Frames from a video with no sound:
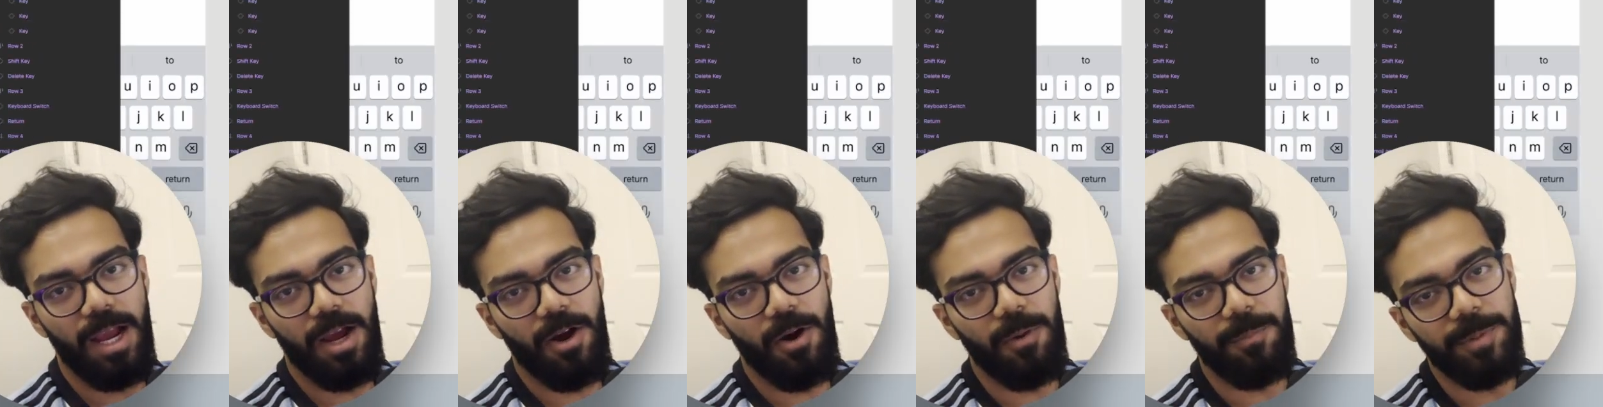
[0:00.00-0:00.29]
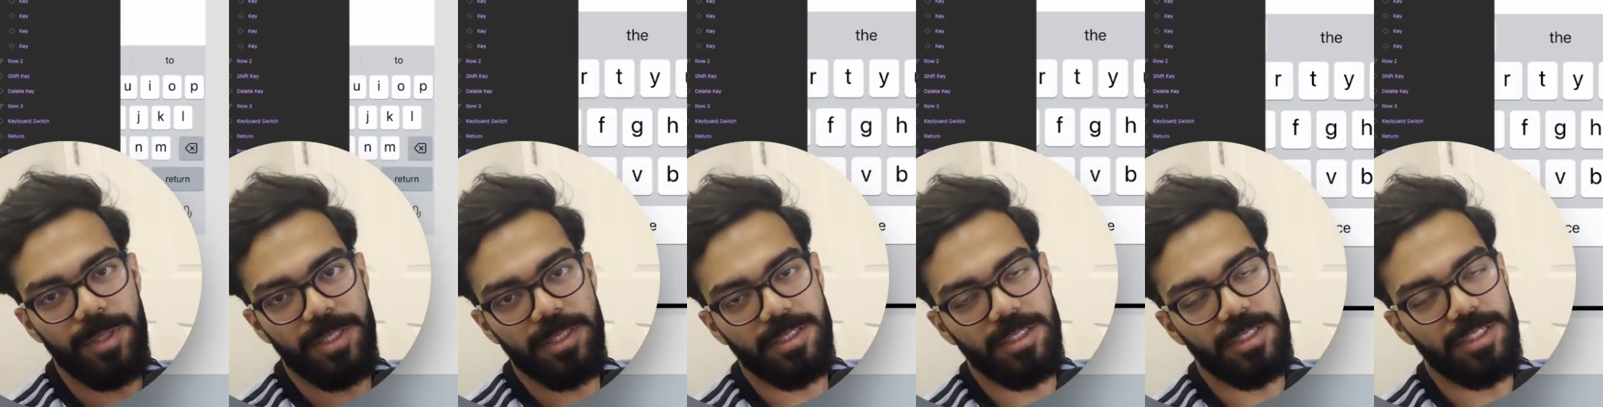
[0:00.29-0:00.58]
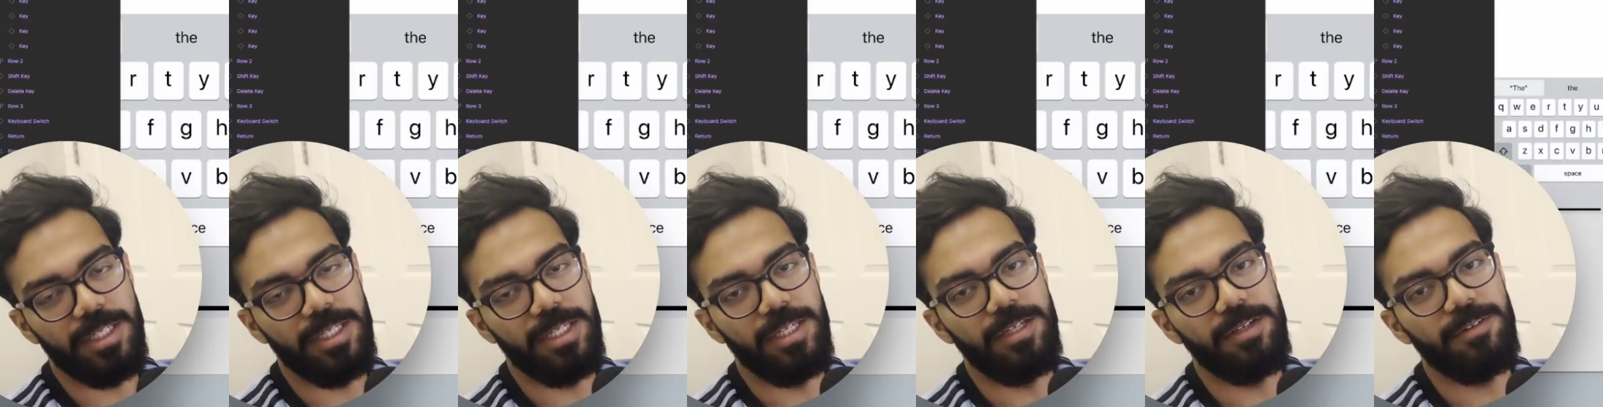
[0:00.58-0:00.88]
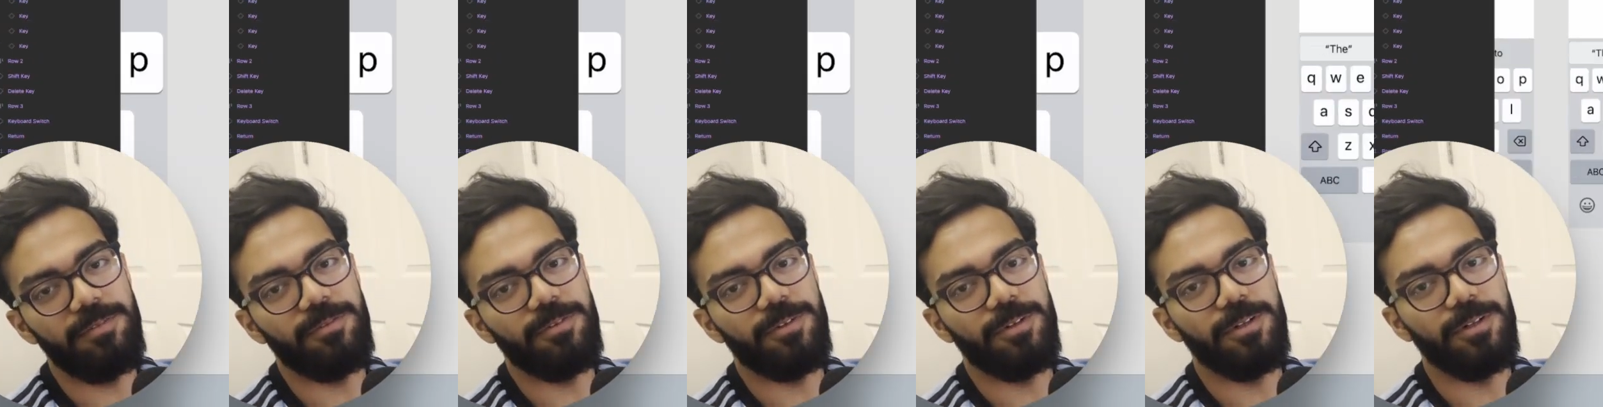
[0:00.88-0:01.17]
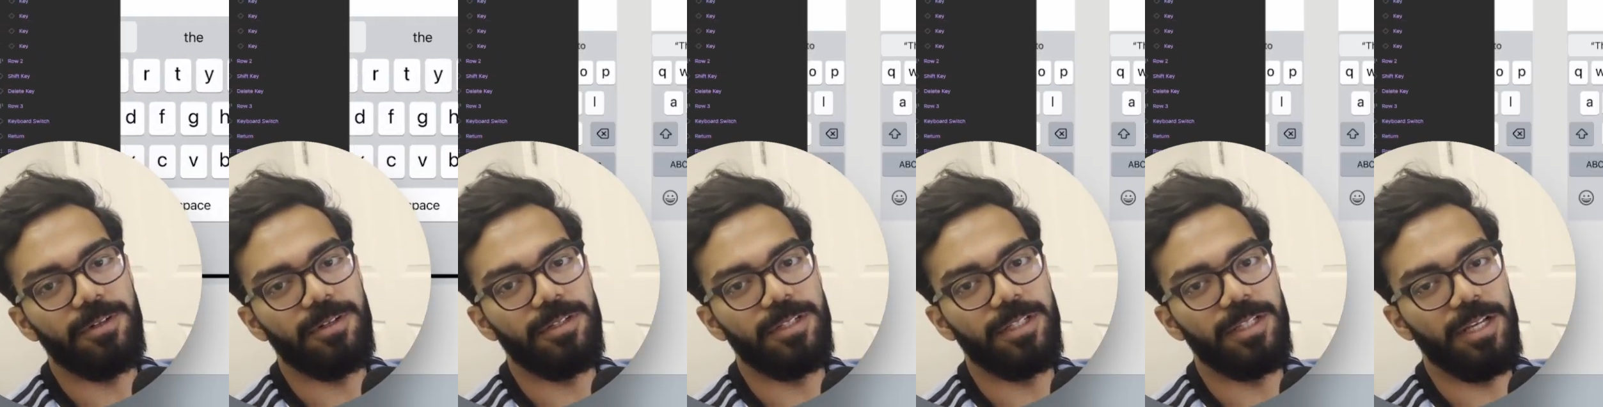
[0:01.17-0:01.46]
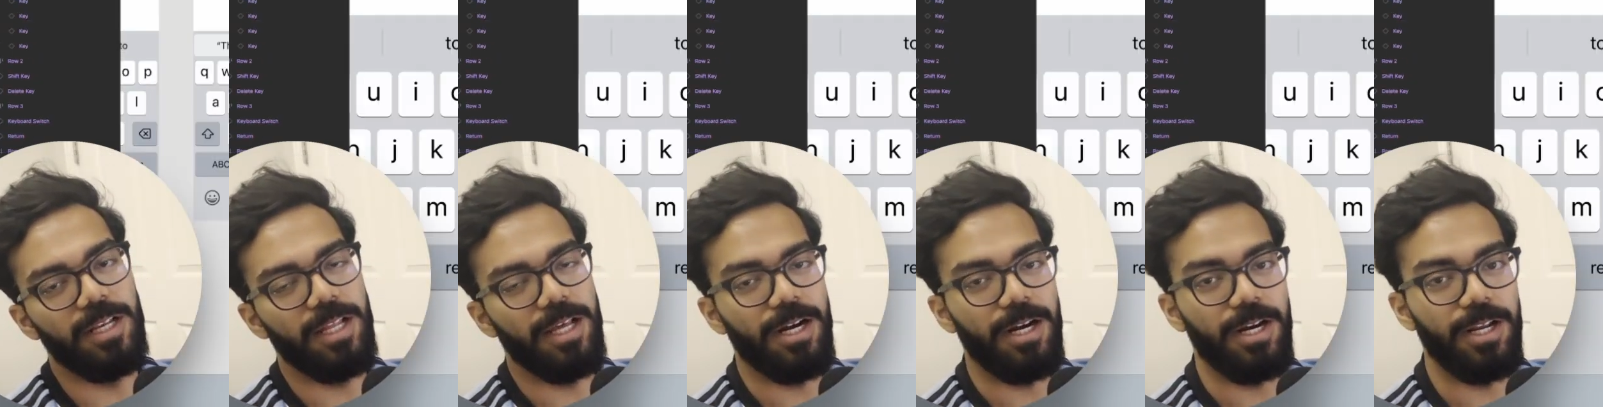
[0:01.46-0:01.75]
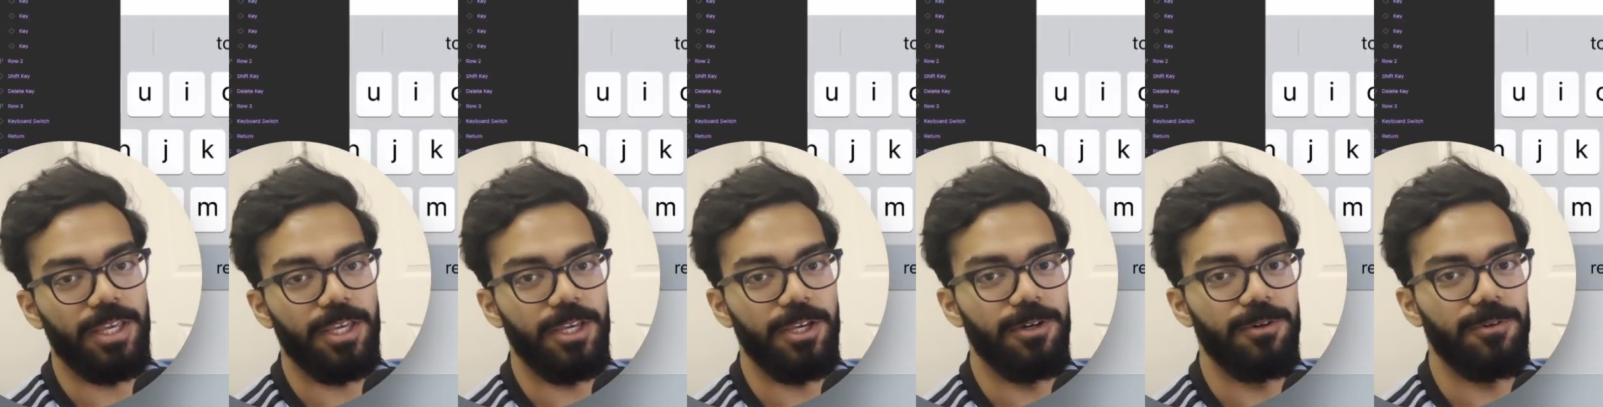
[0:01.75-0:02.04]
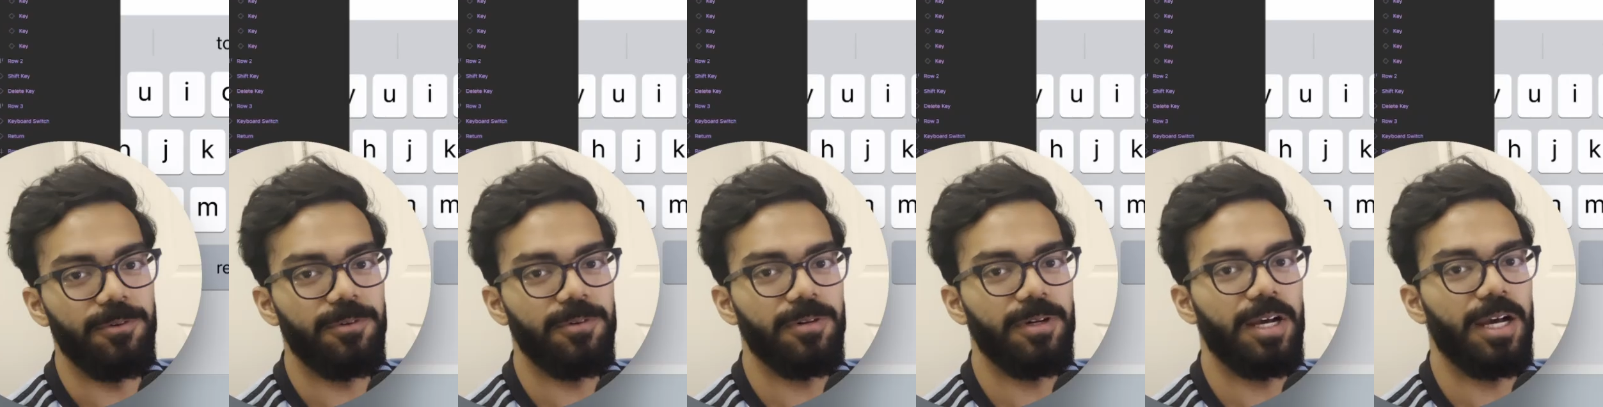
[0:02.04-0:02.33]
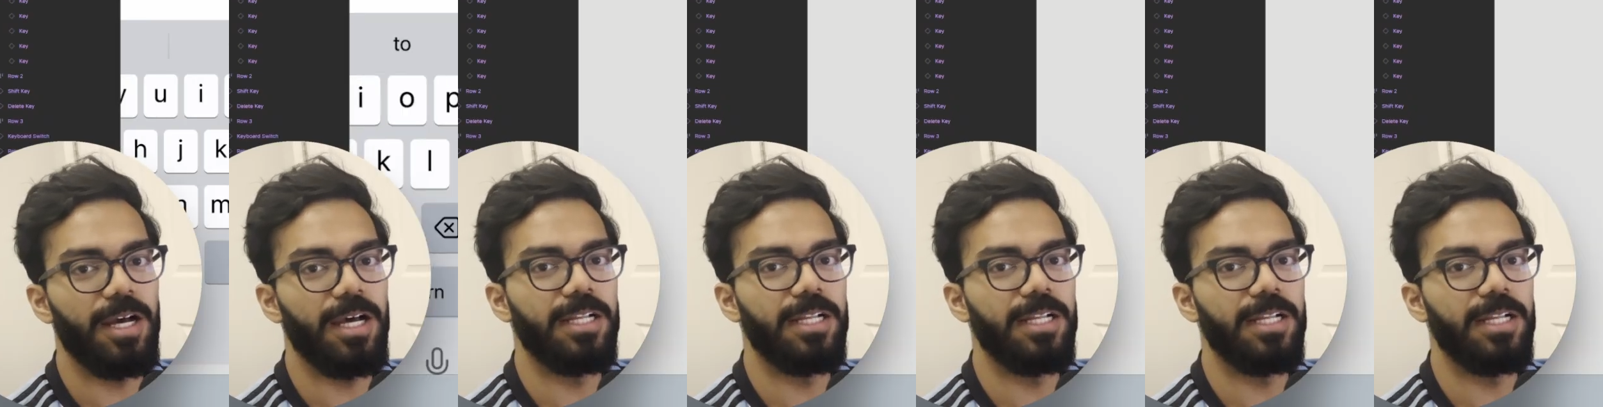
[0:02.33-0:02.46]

copying the key for the letter Q